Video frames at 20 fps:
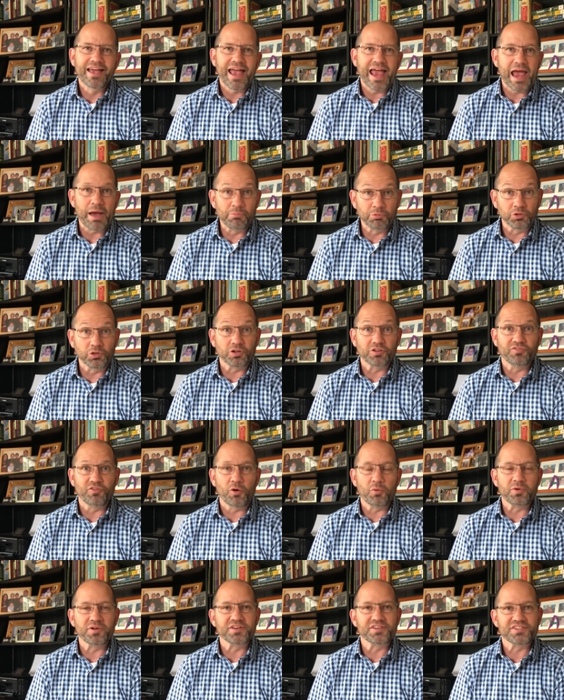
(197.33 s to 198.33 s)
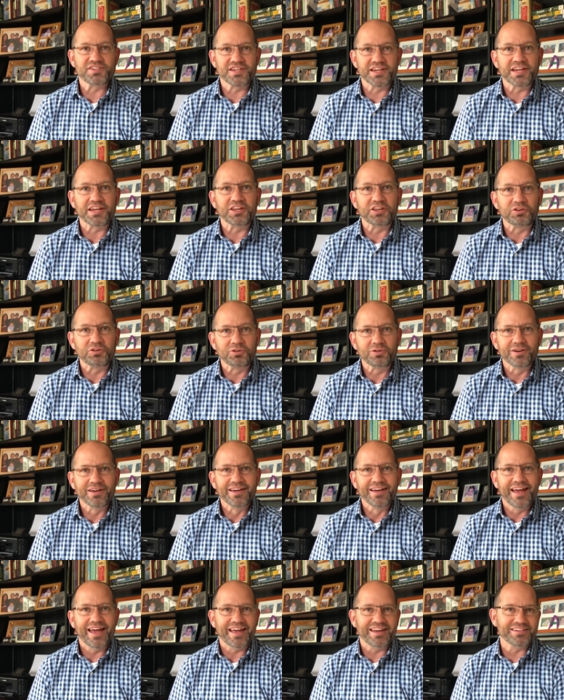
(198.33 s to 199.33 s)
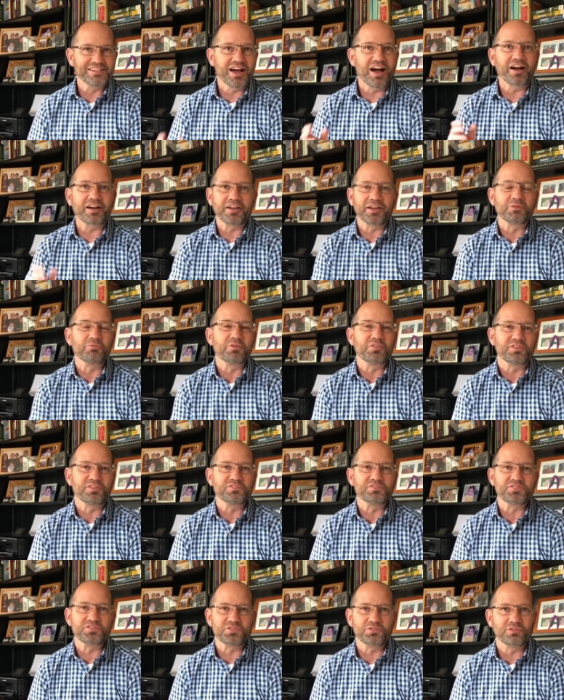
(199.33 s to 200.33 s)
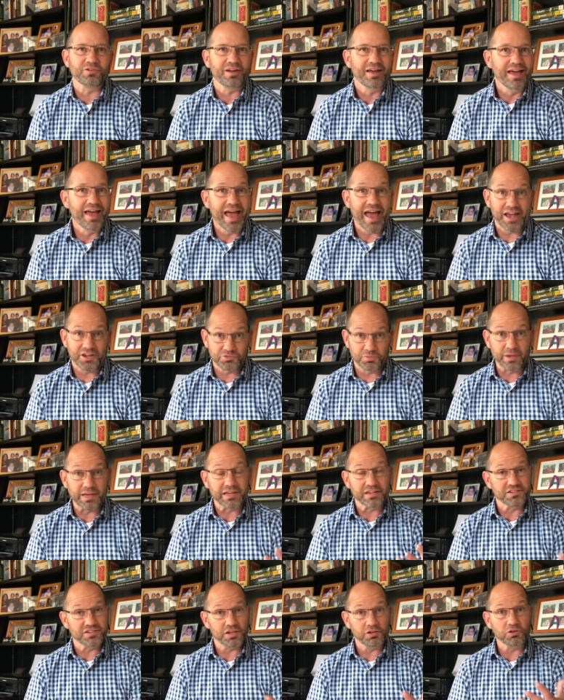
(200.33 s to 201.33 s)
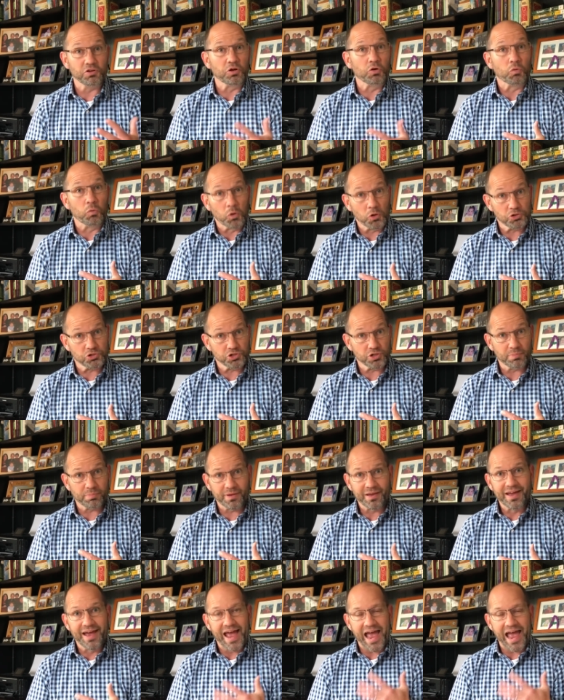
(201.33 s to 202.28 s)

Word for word: and we'll look forward to seeing you and talking with you soon as we continue to worship